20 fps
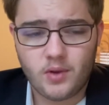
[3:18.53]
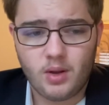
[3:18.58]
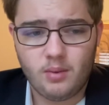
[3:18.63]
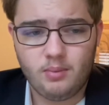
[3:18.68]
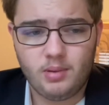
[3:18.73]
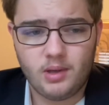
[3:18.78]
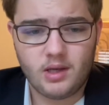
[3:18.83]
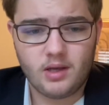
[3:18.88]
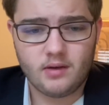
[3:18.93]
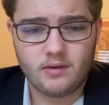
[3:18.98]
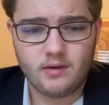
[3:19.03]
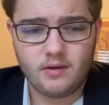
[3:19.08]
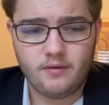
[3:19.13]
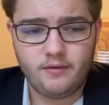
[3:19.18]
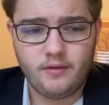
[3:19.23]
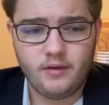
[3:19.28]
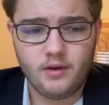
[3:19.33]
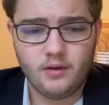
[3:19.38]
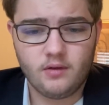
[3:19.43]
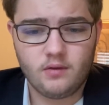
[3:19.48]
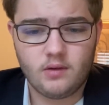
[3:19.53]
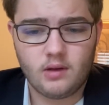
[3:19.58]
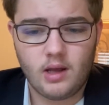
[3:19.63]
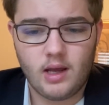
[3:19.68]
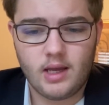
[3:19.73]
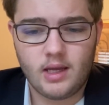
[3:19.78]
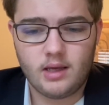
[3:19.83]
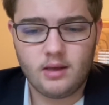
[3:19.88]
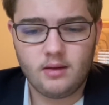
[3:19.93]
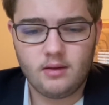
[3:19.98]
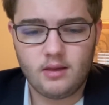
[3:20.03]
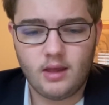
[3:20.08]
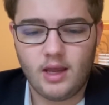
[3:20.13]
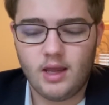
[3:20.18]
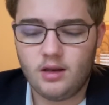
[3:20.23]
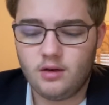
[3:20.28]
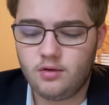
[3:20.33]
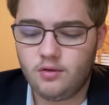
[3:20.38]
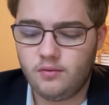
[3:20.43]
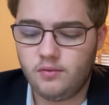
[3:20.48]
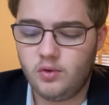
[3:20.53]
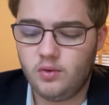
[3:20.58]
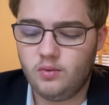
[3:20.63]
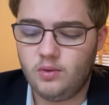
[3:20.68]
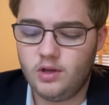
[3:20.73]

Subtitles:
because it feels like they interview